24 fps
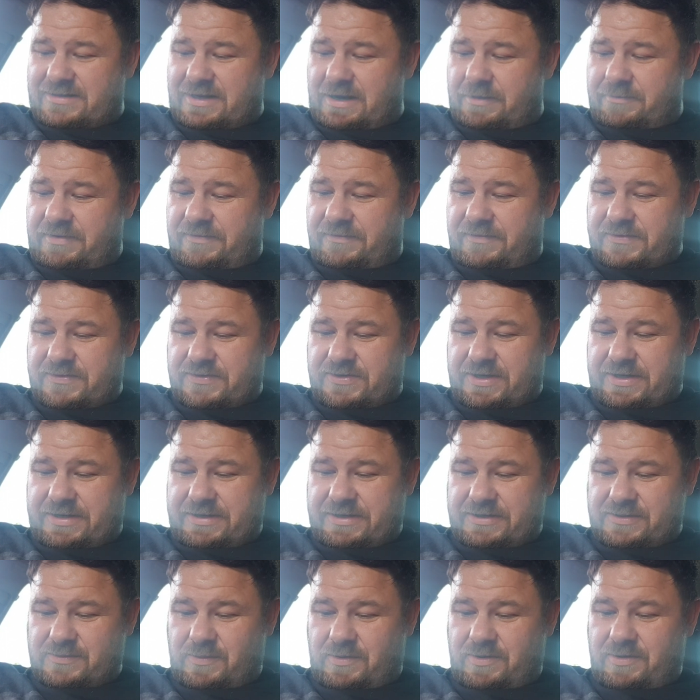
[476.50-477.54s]
tell me if you've seen
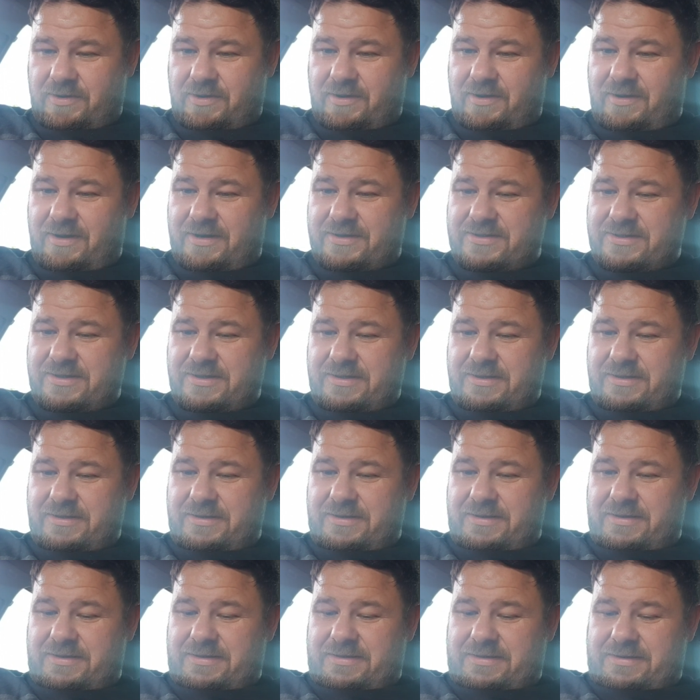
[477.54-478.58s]
this one, guys.
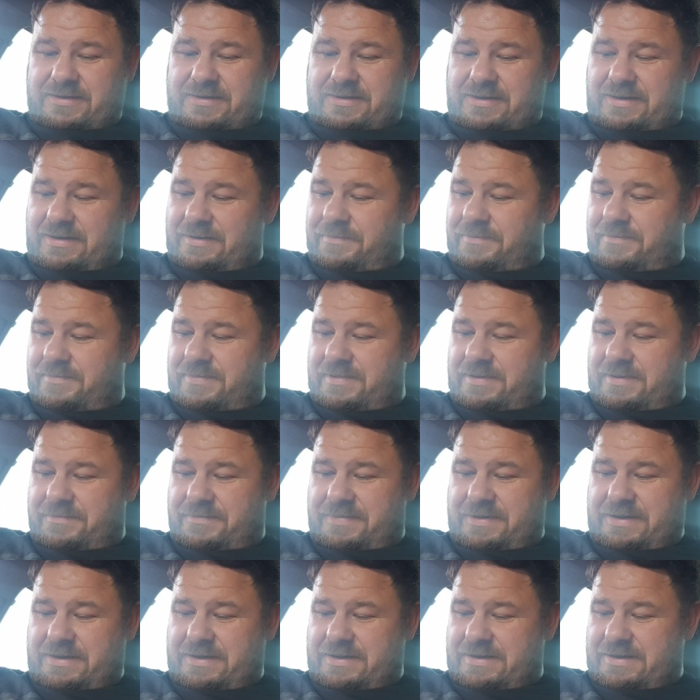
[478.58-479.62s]
I'll
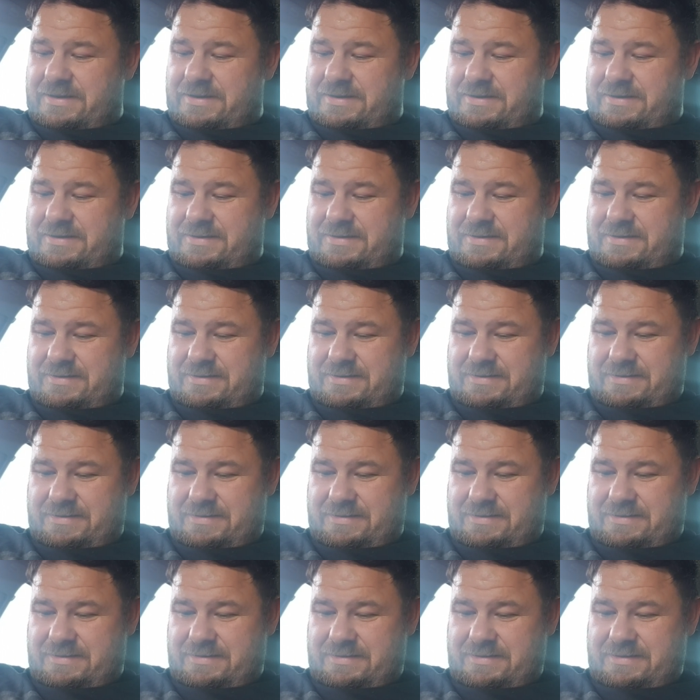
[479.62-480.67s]
be
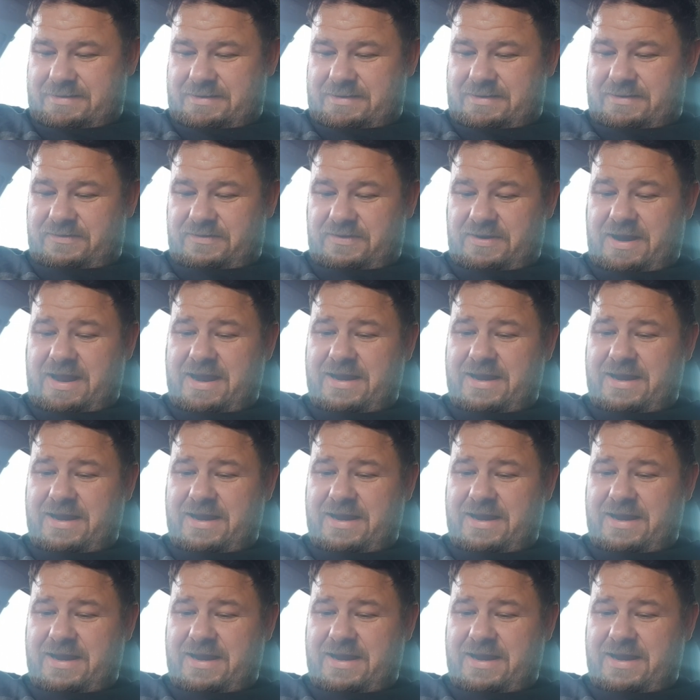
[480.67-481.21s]
it's an